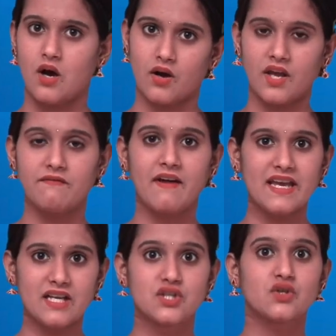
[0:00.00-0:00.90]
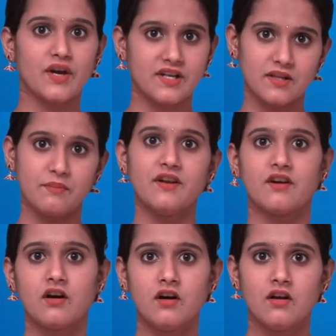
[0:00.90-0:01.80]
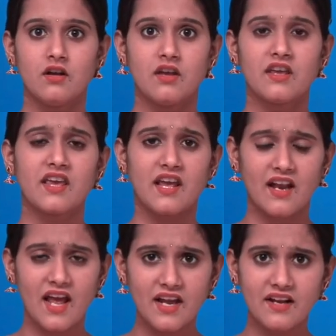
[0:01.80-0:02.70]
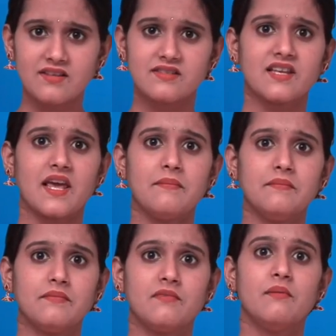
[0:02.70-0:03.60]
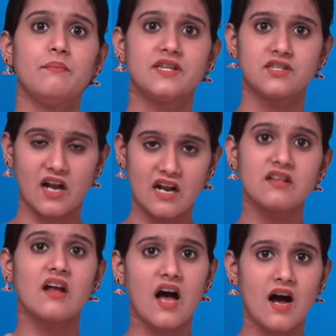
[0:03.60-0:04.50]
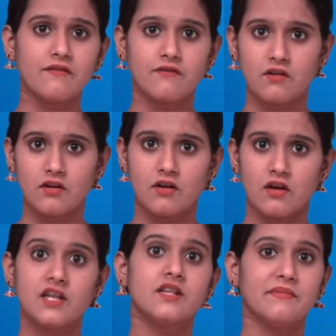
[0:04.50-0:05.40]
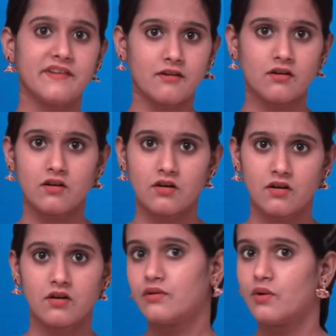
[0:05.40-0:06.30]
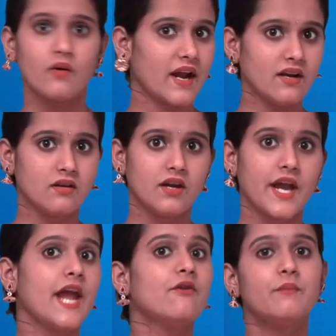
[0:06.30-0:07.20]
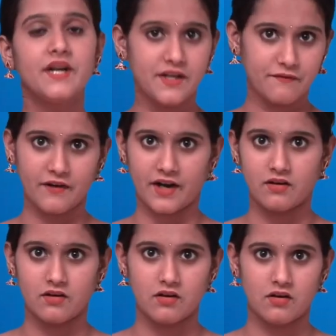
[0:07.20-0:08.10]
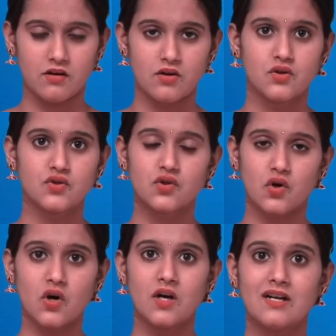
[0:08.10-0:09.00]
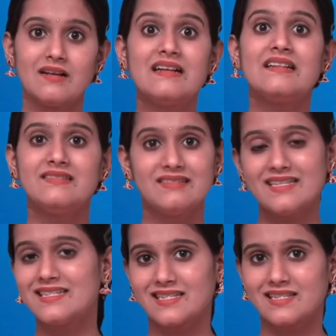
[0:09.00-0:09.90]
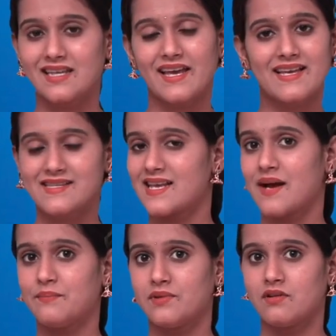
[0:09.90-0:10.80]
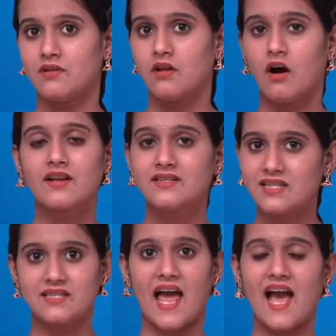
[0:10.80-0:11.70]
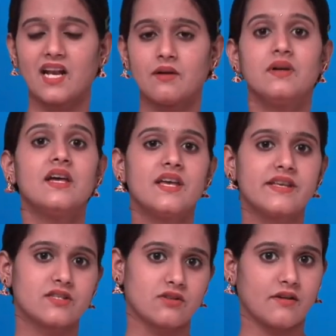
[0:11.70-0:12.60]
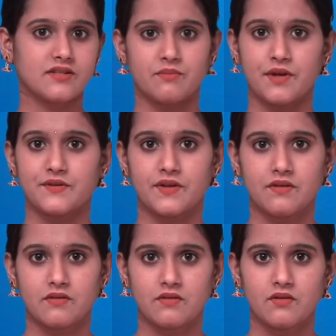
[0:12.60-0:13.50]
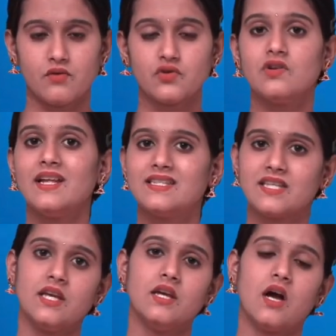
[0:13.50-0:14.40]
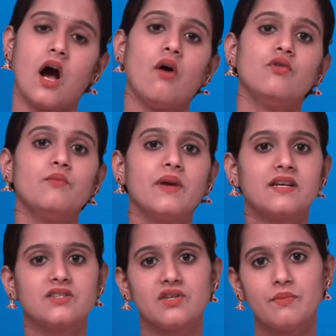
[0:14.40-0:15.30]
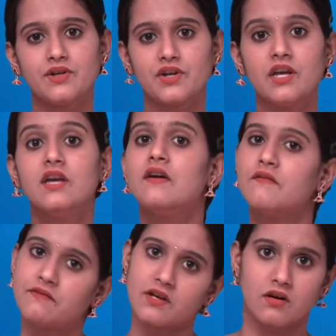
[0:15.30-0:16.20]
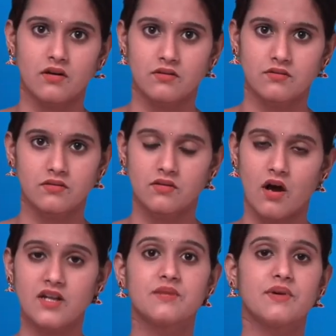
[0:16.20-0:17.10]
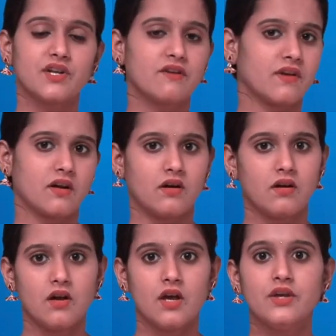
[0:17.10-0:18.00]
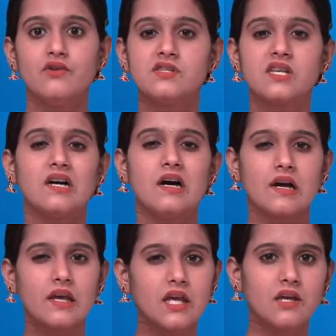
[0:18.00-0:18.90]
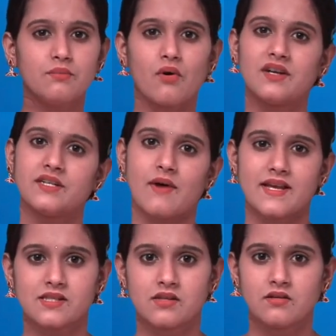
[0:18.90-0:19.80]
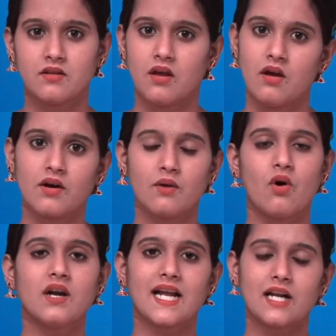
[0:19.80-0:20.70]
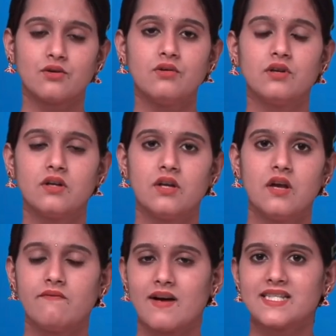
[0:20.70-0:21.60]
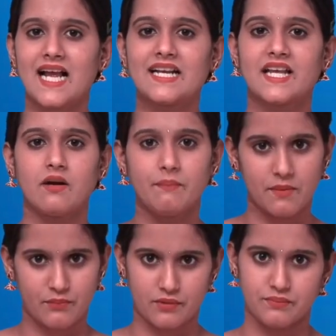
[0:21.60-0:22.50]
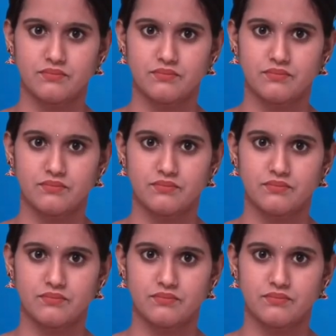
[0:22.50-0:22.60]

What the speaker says: okay, if I show it in the mirror, can I get the same picture, another half in the mirror? No, right, it would be different. So this example or this diagram is not symmetry. So let's see how to make a symmetry figure or symmetric figure using a ink ball device. Okay, what I'll do, first I'll take a paper,